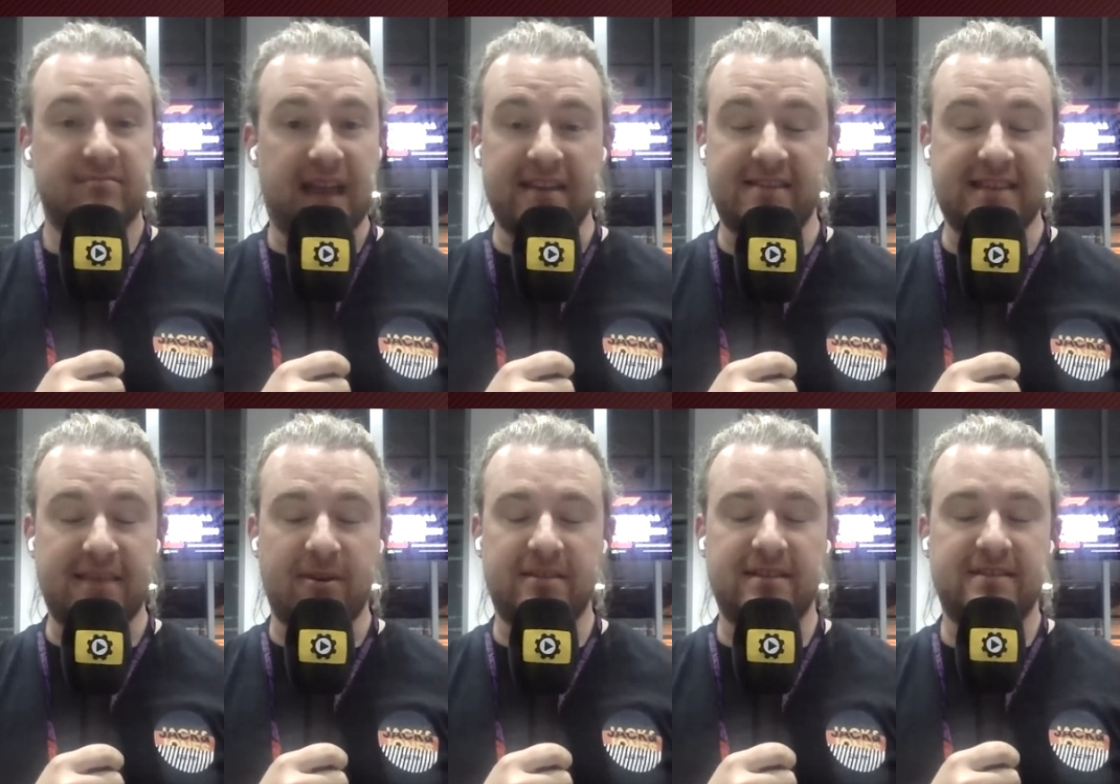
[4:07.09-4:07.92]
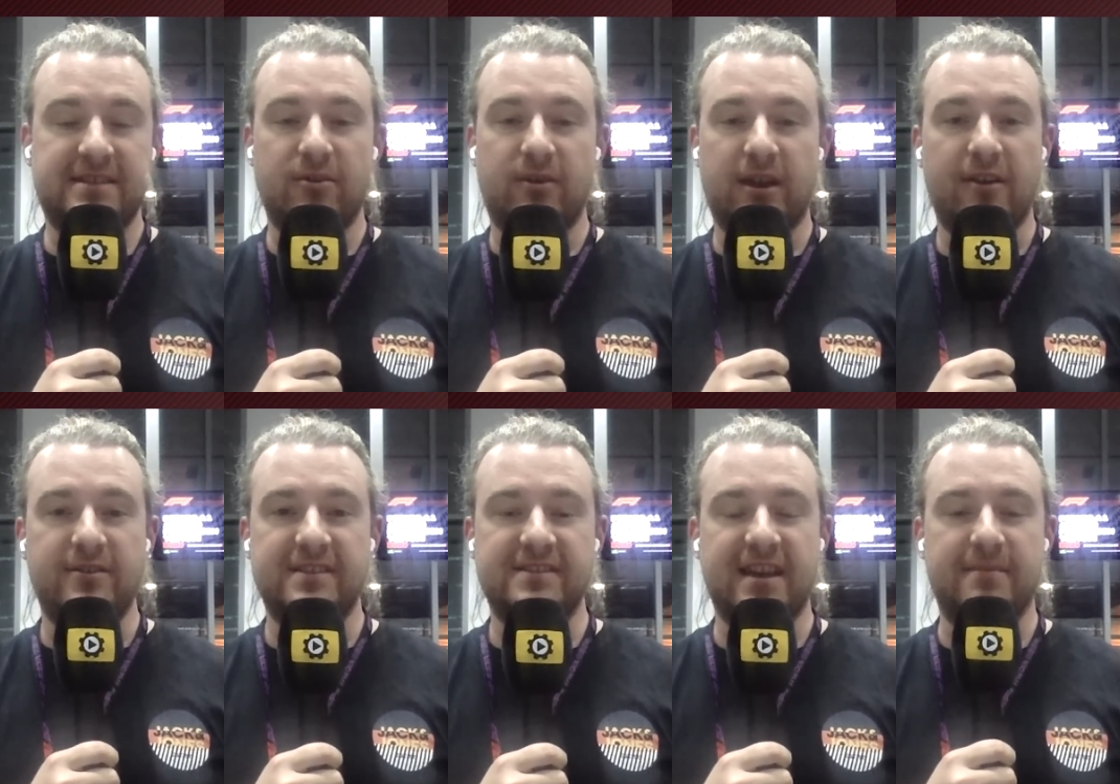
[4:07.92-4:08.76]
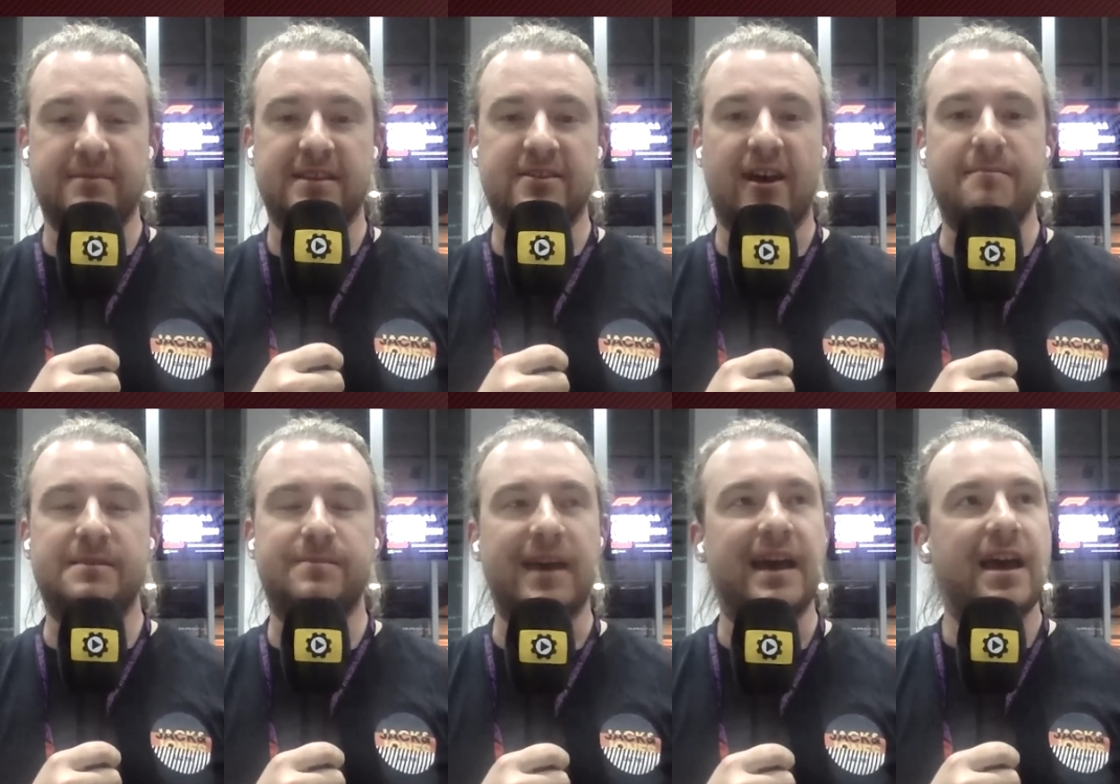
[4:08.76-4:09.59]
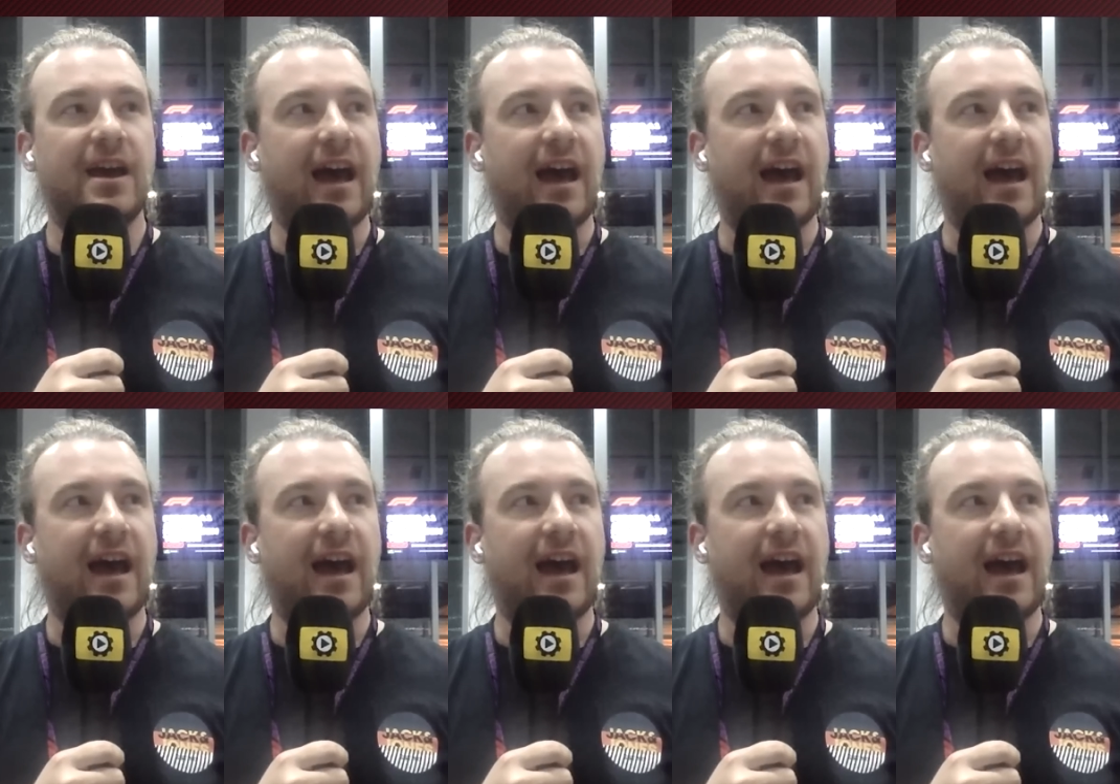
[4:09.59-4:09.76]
As you said, Martin, still close in terms of the times, but